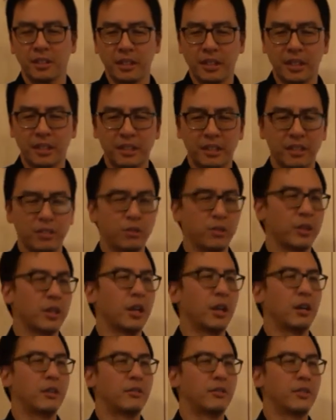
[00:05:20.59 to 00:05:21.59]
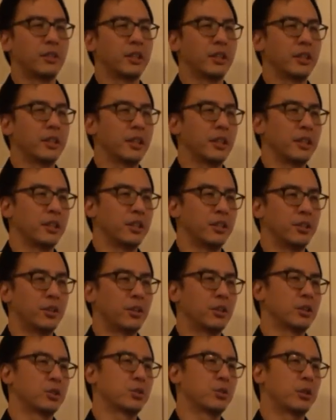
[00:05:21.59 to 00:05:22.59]
ten days recovery and the
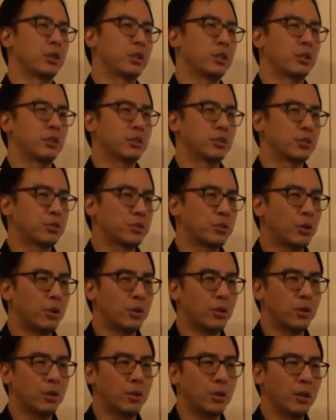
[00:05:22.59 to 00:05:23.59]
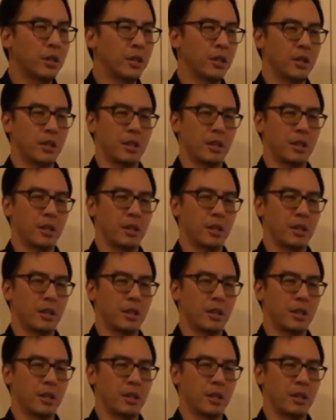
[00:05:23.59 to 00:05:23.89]
dog is quite sore,